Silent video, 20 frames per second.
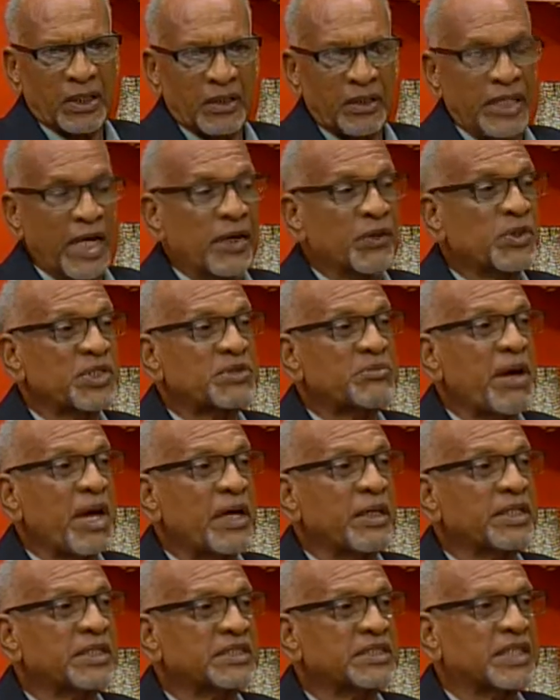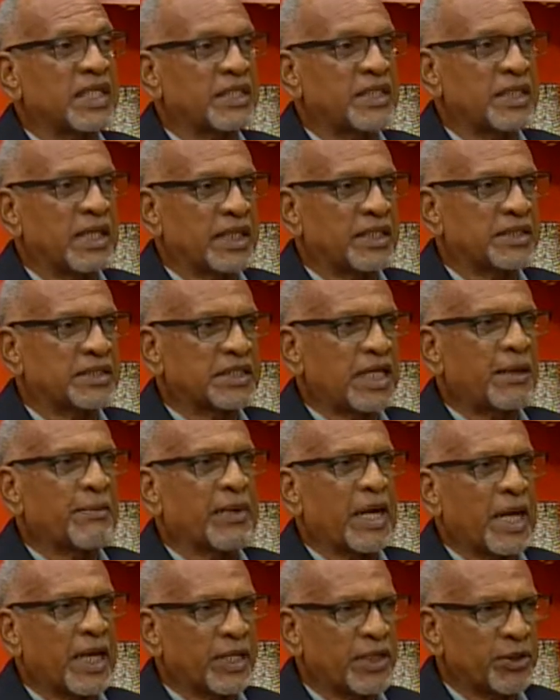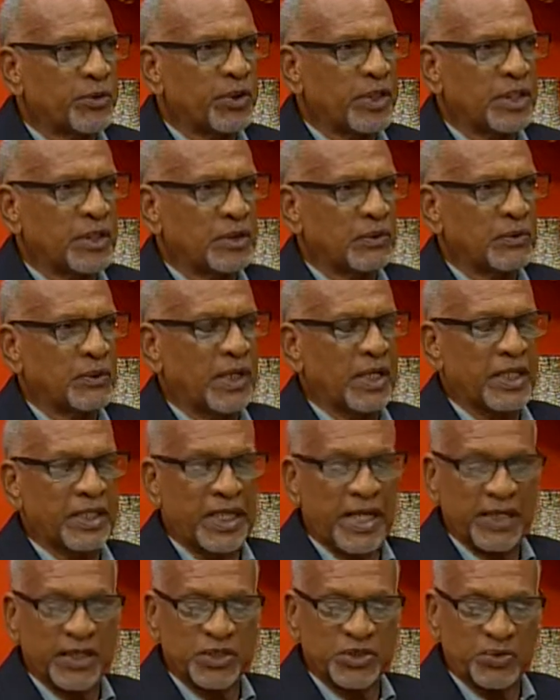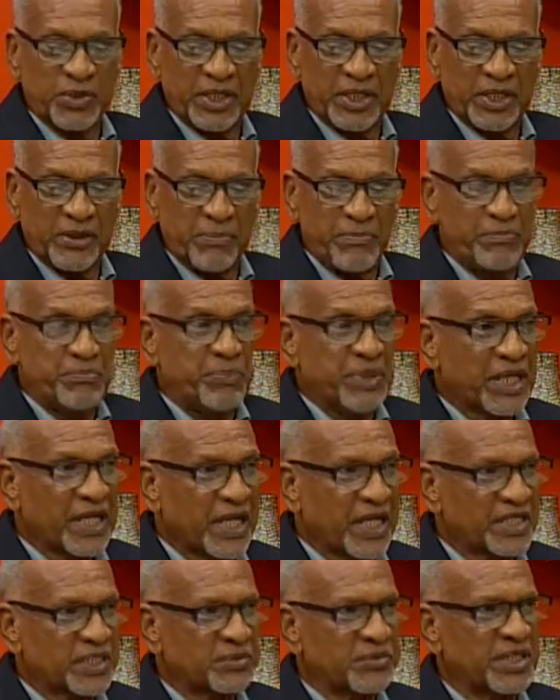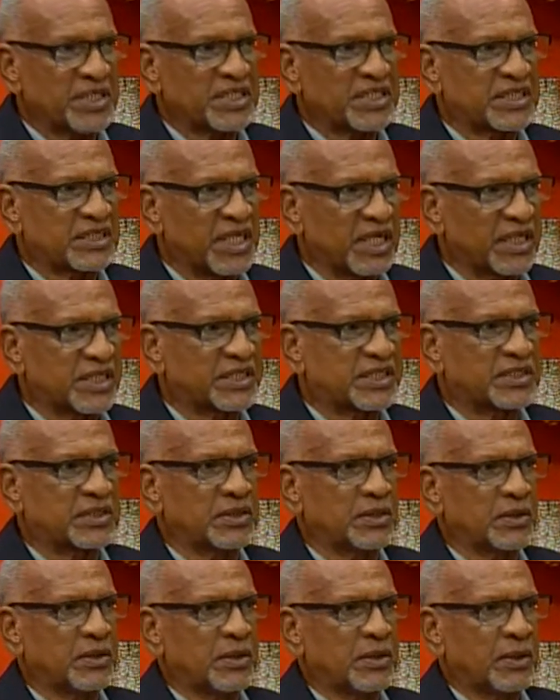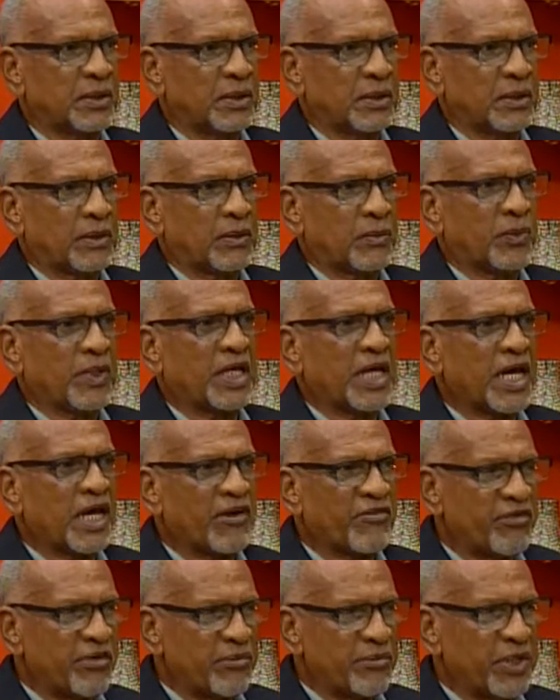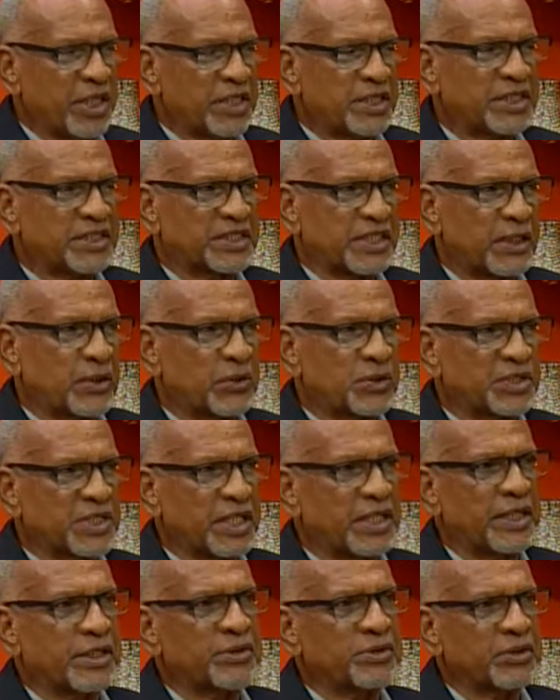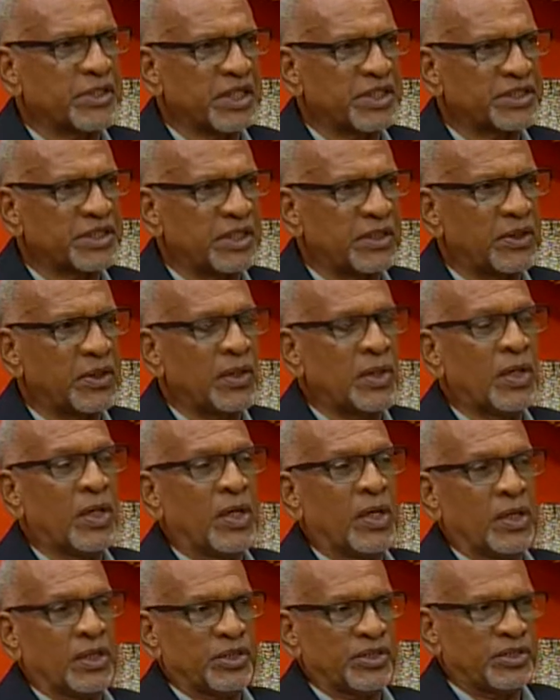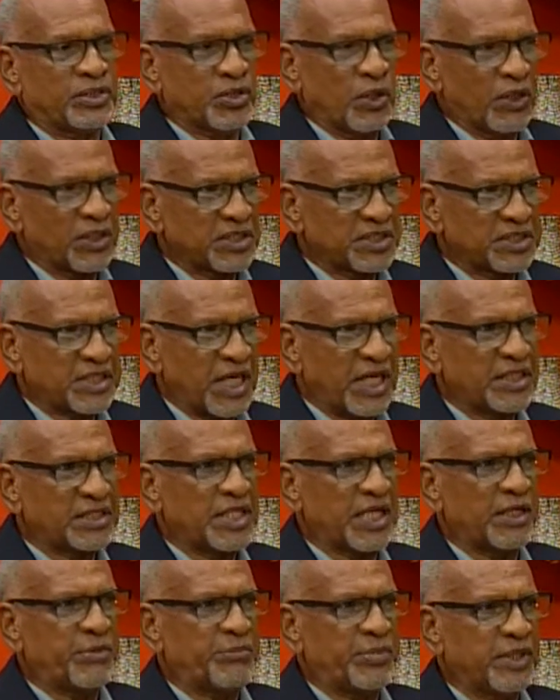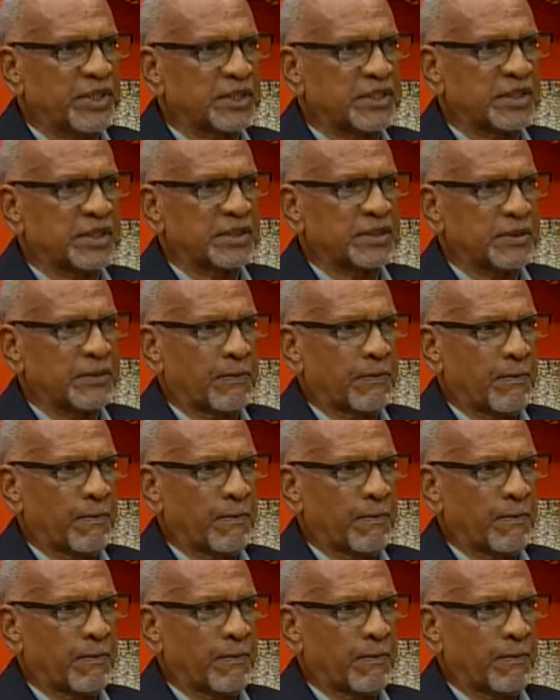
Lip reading: That was my understanding at the time anyway. And that is one of the biggest mistakes we ever made in St. Lucia in education. George Charles had built it.